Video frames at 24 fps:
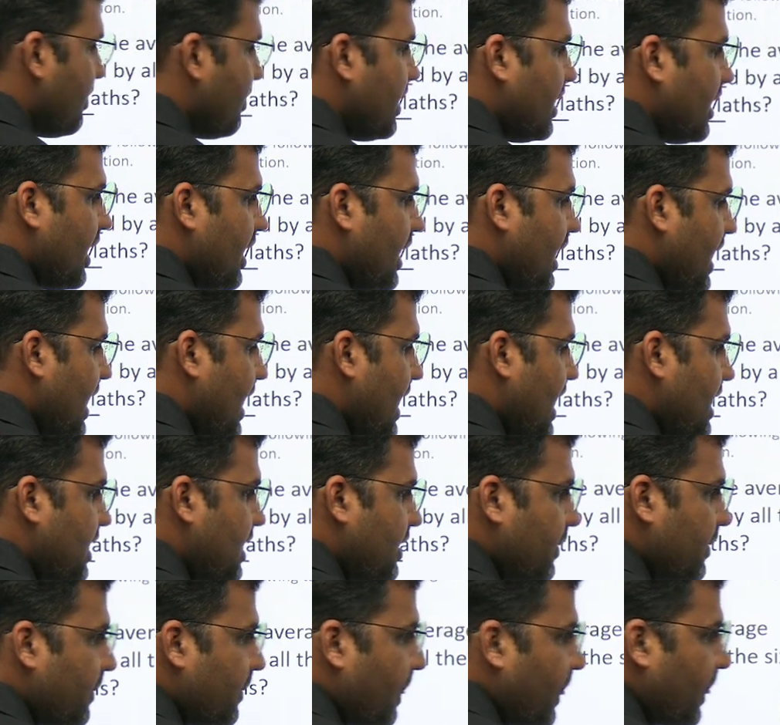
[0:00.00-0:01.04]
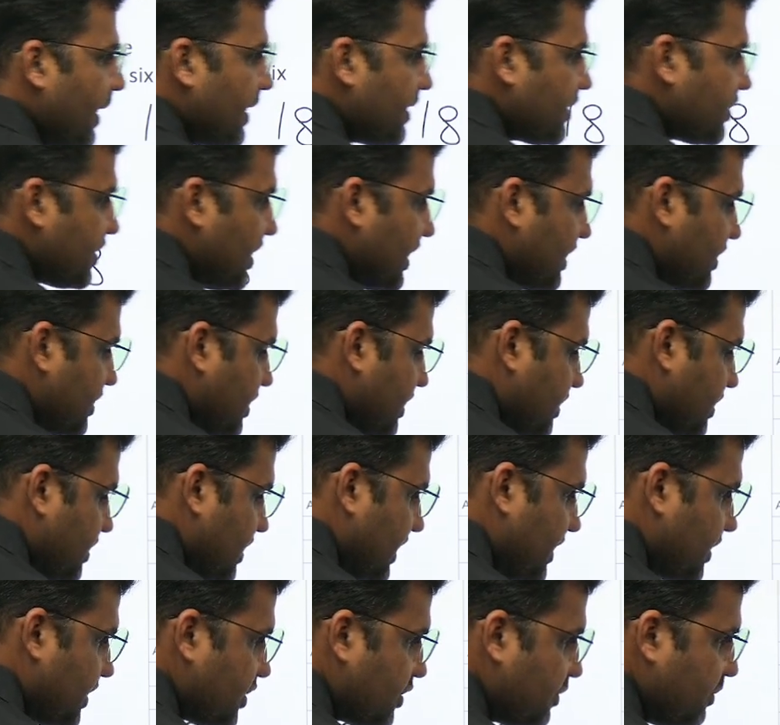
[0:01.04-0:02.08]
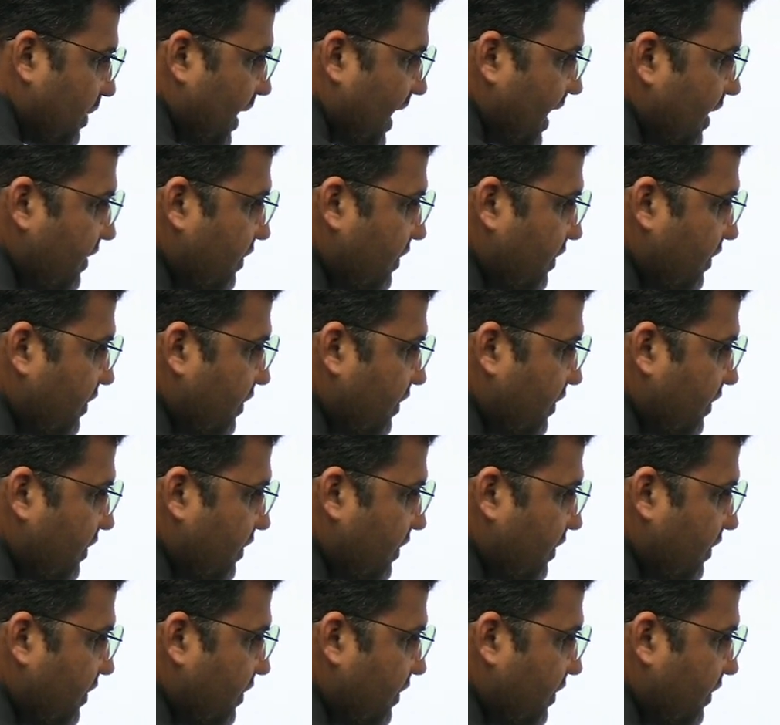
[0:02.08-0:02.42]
be 8. 66 by